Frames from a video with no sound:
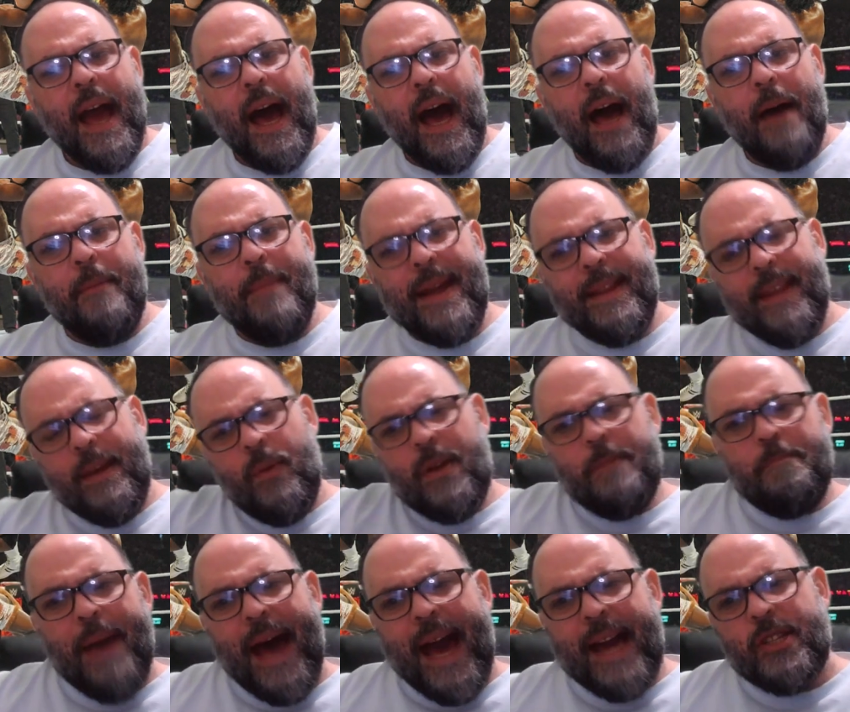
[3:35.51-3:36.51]
And they
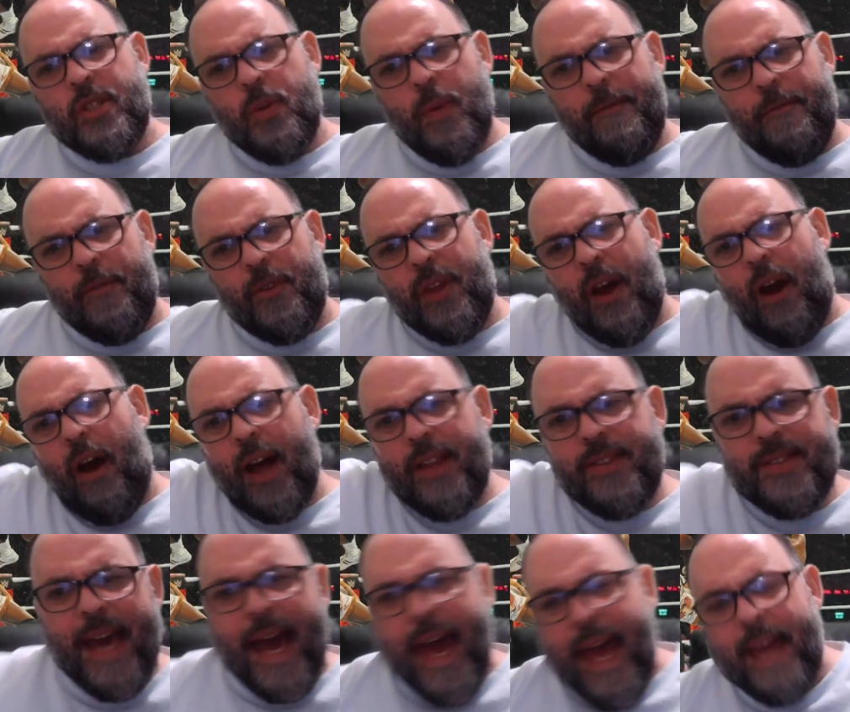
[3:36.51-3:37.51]
went back to it for the
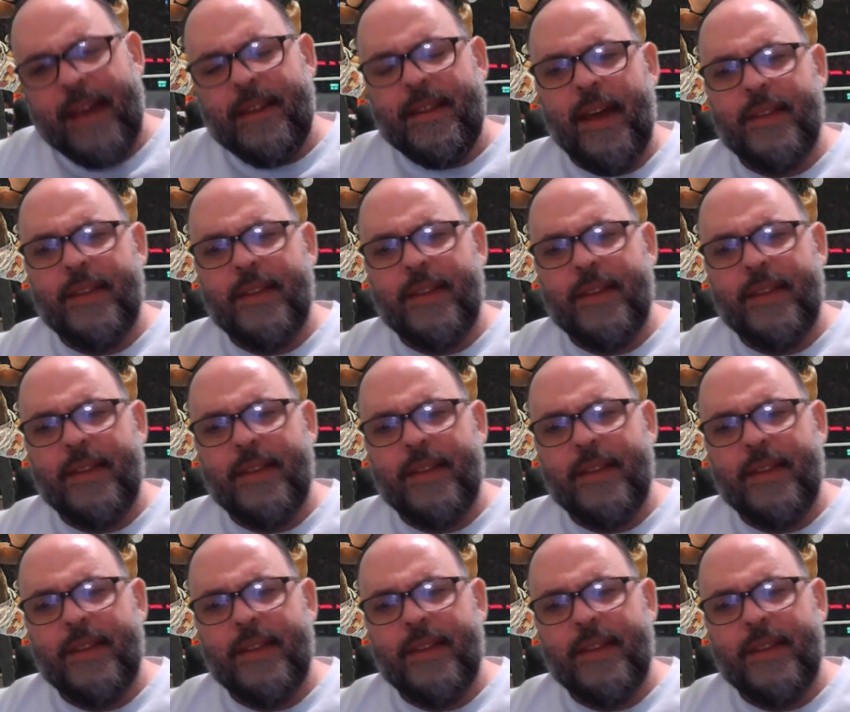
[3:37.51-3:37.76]
hot tag